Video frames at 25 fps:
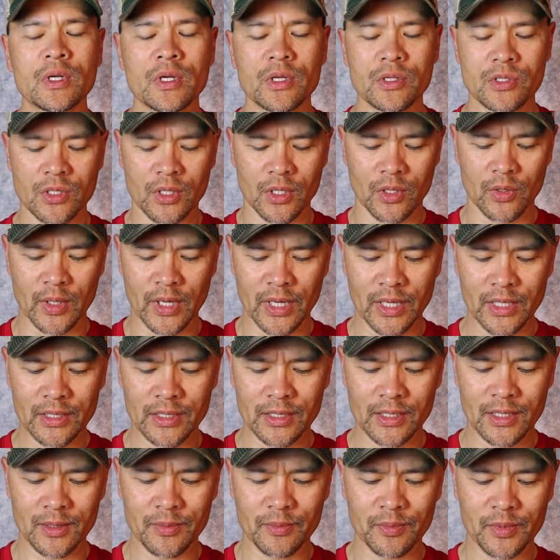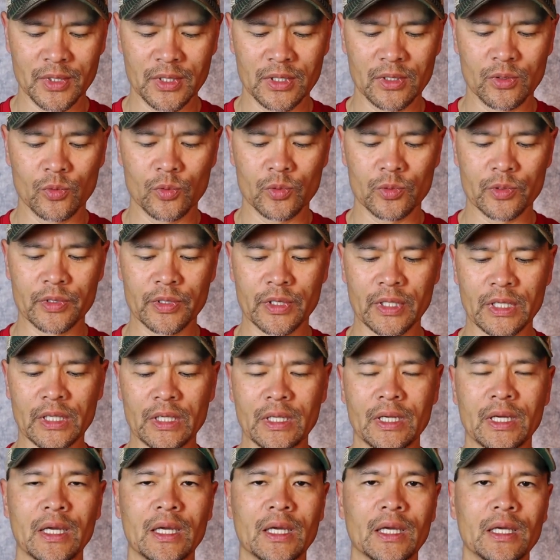So I ended up
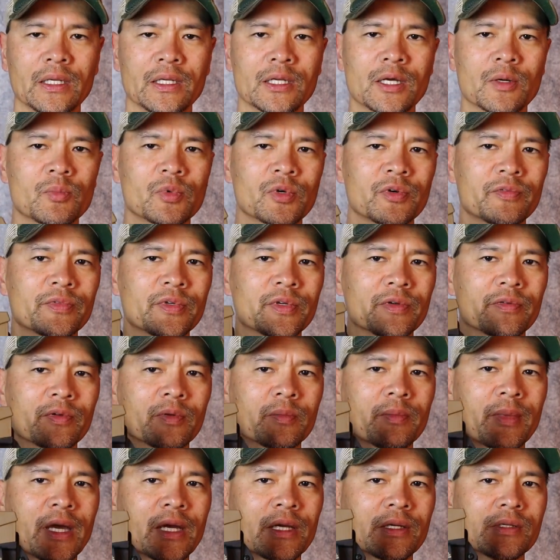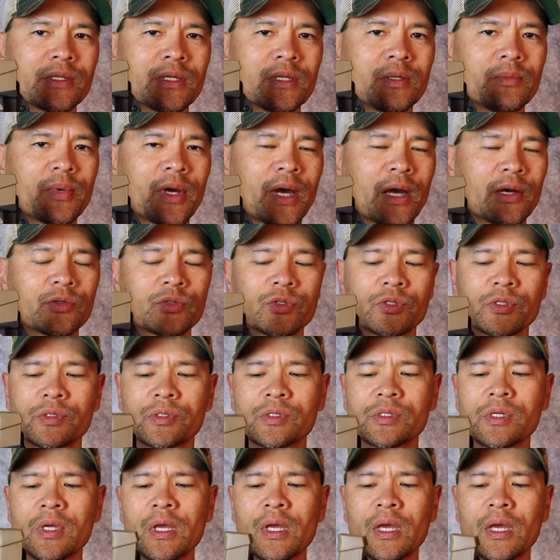ordering a number of different magazine pouches.